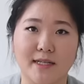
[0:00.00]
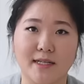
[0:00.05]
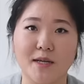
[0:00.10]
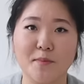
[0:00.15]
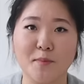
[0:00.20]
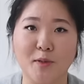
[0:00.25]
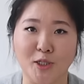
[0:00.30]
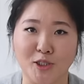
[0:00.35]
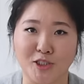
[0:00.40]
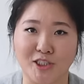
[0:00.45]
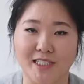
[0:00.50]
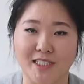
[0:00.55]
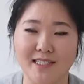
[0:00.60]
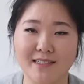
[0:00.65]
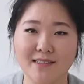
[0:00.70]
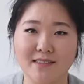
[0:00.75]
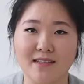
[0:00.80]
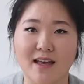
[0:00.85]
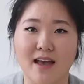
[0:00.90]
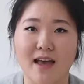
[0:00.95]
that I
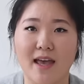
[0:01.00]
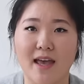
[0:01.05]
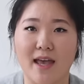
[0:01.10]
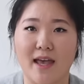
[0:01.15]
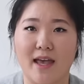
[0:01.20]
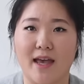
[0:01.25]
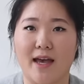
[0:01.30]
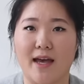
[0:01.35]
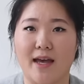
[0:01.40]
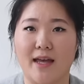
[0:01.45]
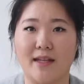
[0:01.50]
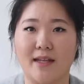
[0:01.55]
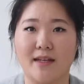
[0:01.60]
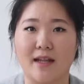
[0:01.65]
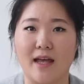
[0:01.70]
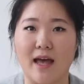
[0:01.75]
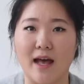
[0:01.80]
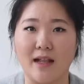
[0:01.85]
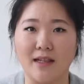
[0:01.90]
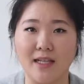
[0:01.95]
purchased. And
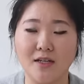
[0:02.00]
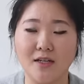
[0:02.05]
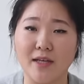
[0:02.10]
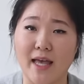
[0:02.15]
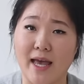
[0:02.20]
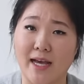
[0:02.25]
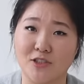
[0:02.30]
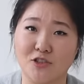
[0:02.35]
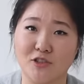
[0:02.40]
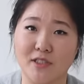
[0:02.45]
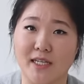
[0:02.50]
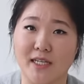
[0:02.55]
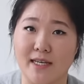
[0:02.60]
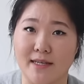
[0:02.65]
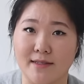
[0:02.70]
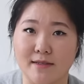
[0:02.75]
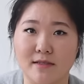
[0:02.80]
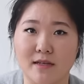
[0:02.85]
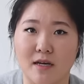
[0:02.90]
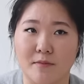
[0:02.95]
Ella actually
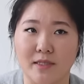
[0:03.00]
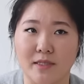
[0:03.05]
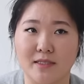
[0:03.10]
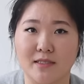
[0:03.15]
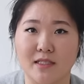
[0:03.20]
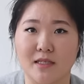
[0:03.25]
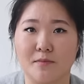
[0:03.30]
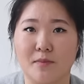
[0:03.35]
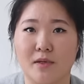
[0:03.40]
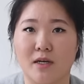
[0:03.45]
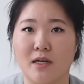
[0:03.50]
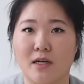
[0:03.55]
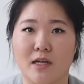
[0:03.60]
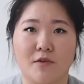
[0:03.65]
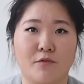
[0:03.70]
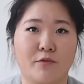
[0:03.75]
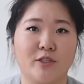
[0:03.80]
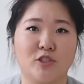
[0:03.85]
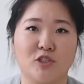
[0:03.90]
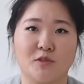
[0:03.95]
is a tummy sleeper.
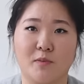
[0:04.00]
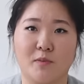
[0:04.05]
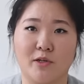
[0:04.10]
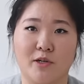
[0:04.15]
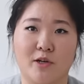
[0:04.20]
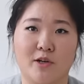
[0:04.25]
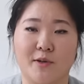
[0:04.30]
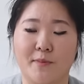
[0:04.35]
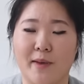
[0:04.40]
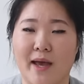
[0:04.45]
If we just put her on her